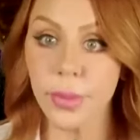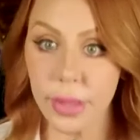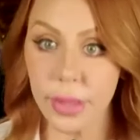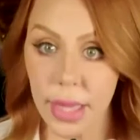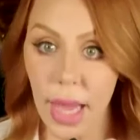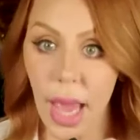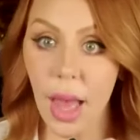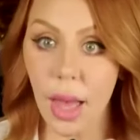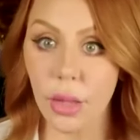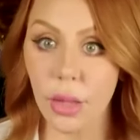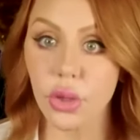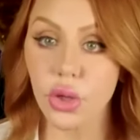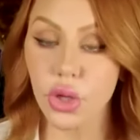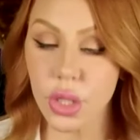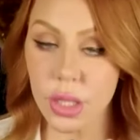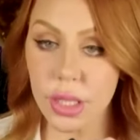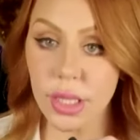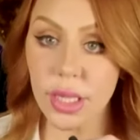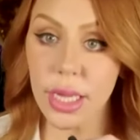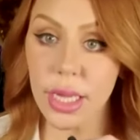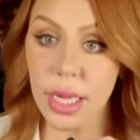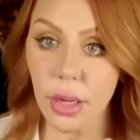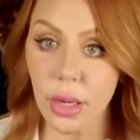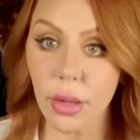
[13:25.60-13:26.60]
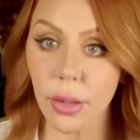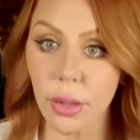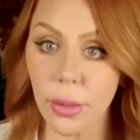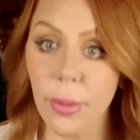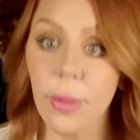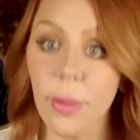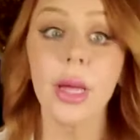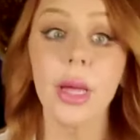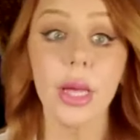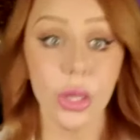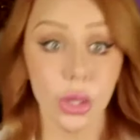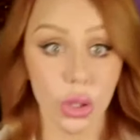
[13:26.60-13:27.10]
yeah, she's, she's here
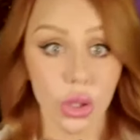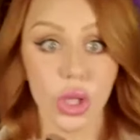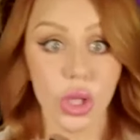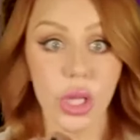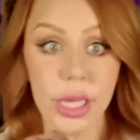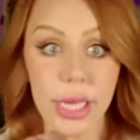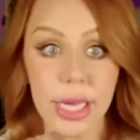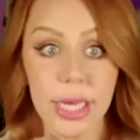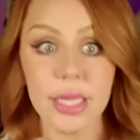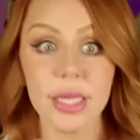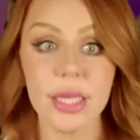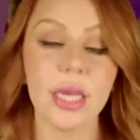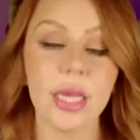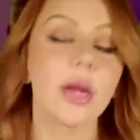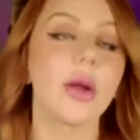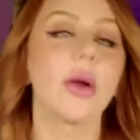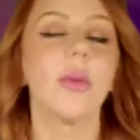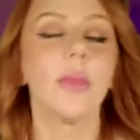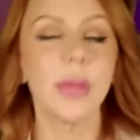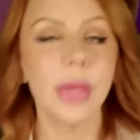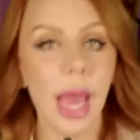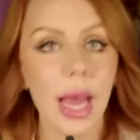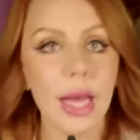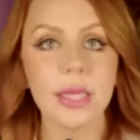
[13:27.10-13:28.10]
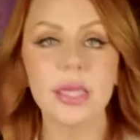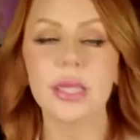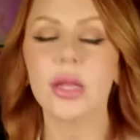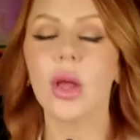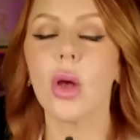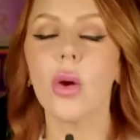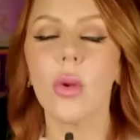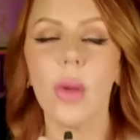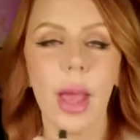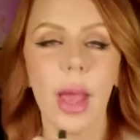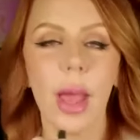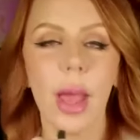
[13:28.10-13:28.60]
she is here. Yes.
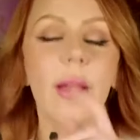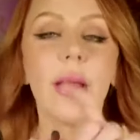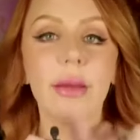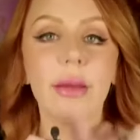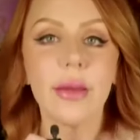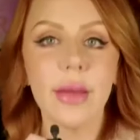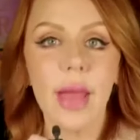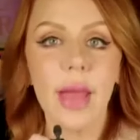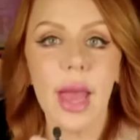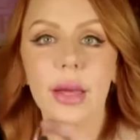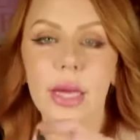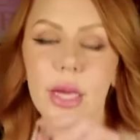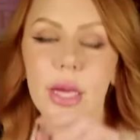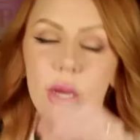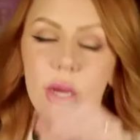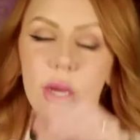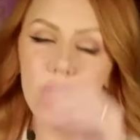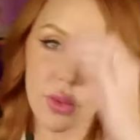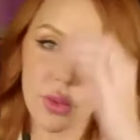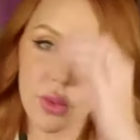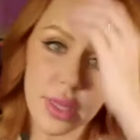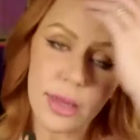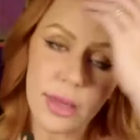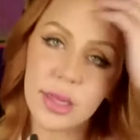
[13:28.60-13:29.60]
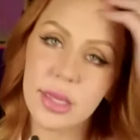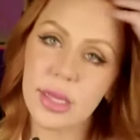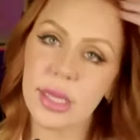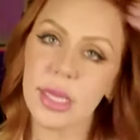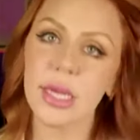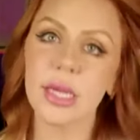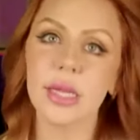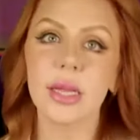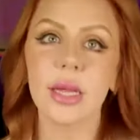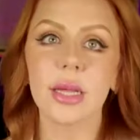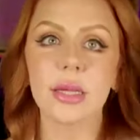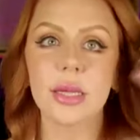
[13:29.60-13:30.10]
Okay. Yeah. He goes like this. He
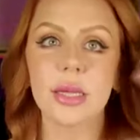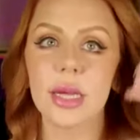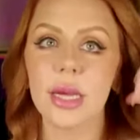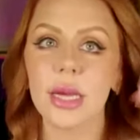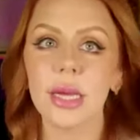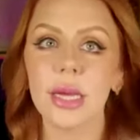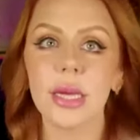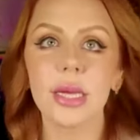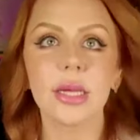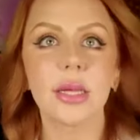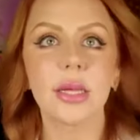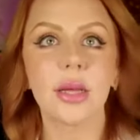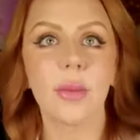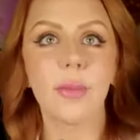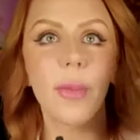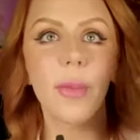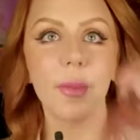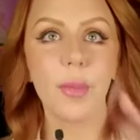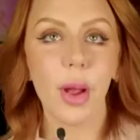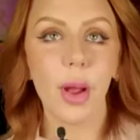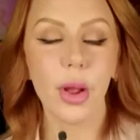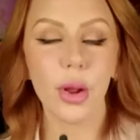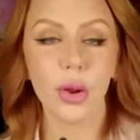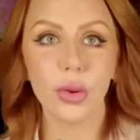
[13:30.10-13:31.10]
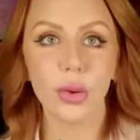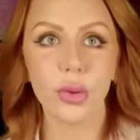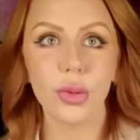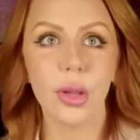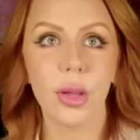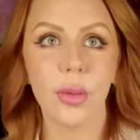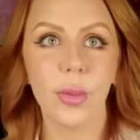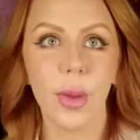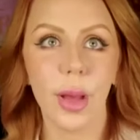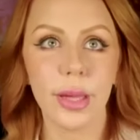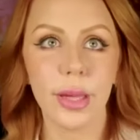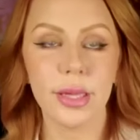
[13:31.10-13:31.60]
says, he, remember I heard,
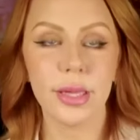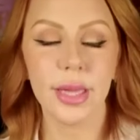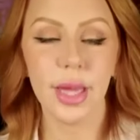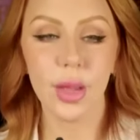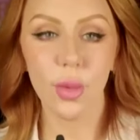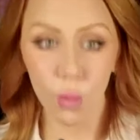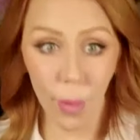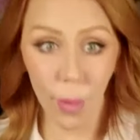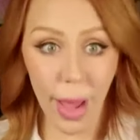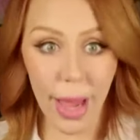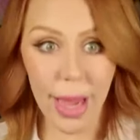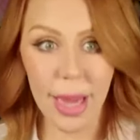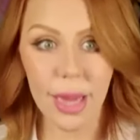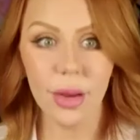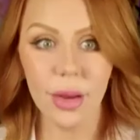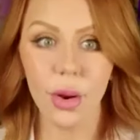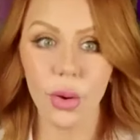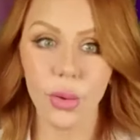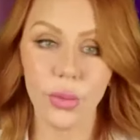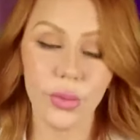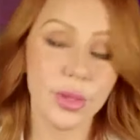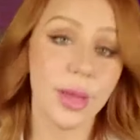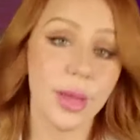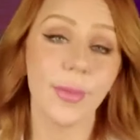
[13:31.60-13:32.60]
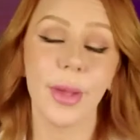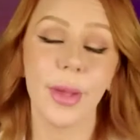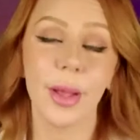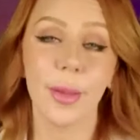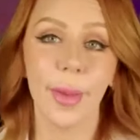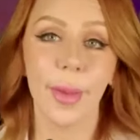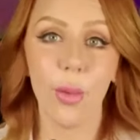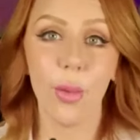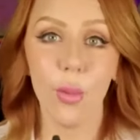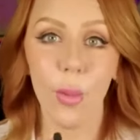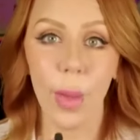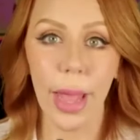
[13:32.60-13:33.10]
I said wait or something
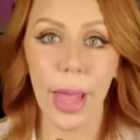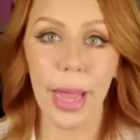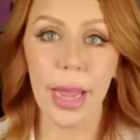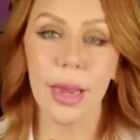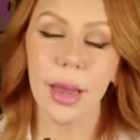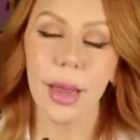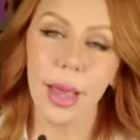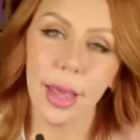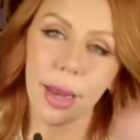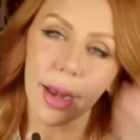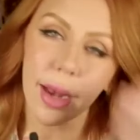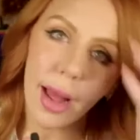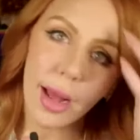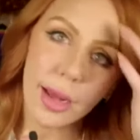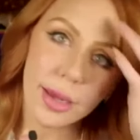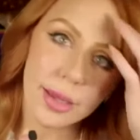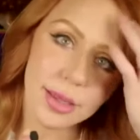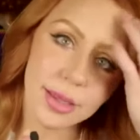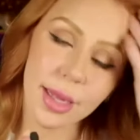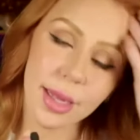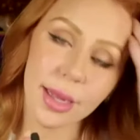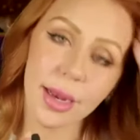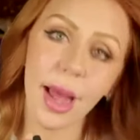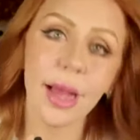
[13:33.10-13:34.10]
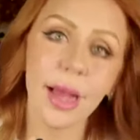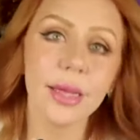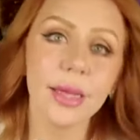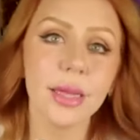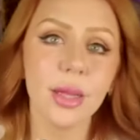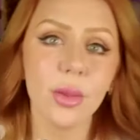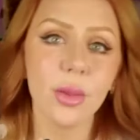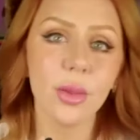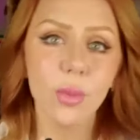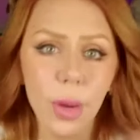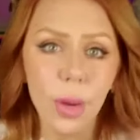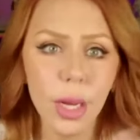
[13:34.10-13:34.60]
about wait. And I said, I said,
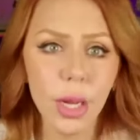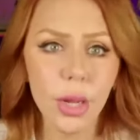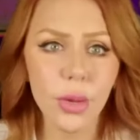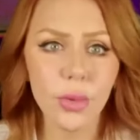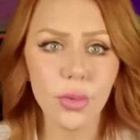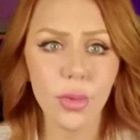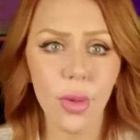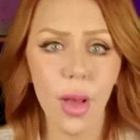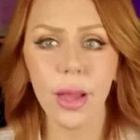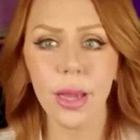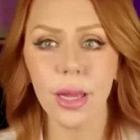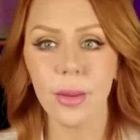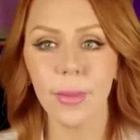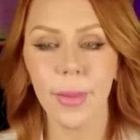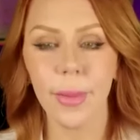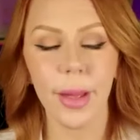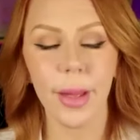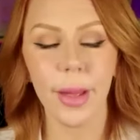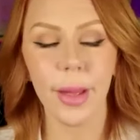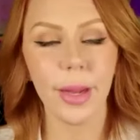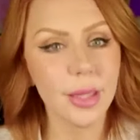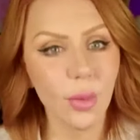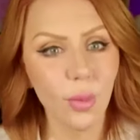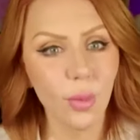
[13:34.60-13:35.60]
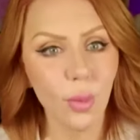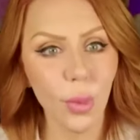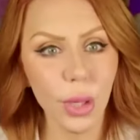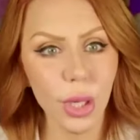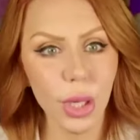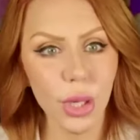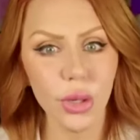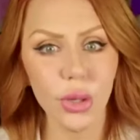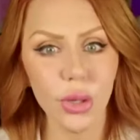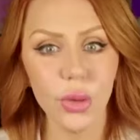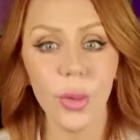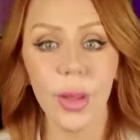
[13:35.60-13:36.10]
what are you talking about? I said, what are
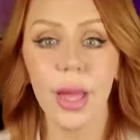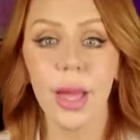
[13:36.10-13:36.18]
you doing?